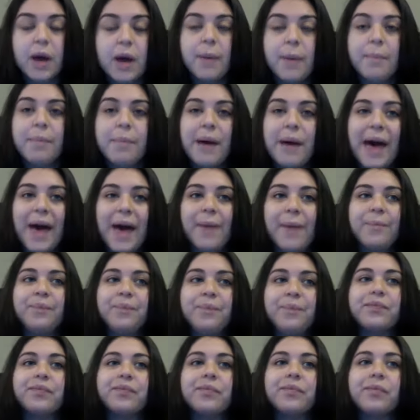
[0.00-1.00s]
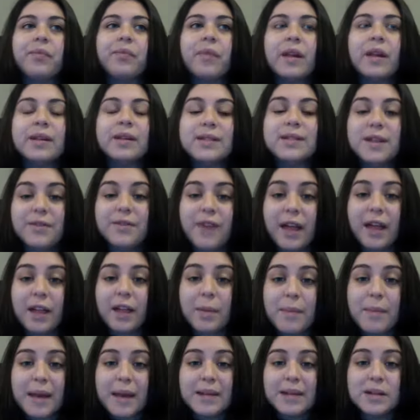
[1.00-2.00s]
But
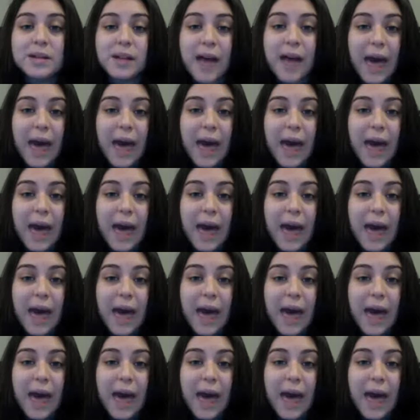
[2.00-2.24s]
developmental